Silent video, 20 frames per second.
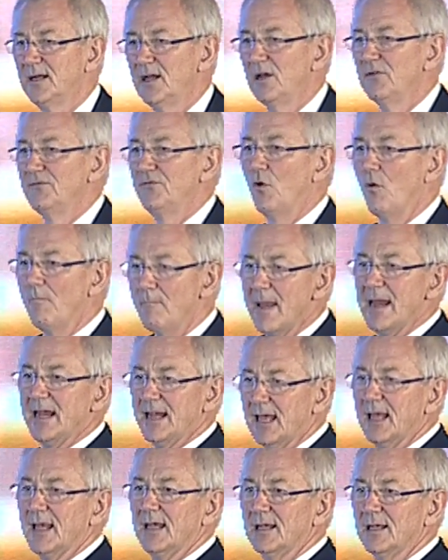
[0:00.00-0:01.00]
for
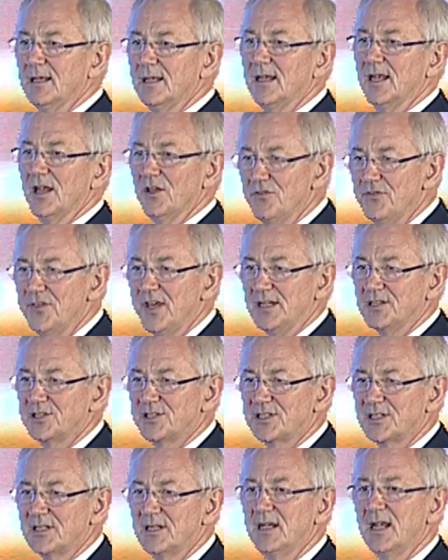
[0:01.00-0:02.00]
making
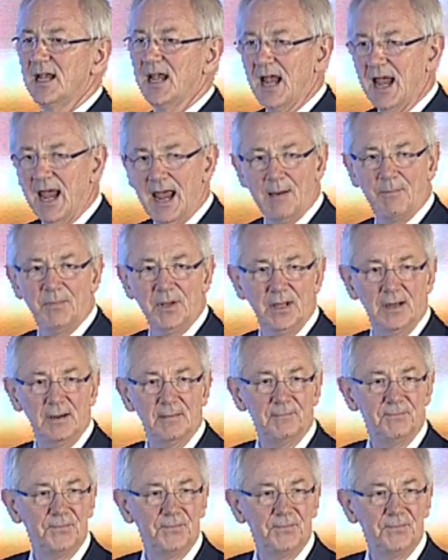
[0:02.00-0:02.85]
this happen.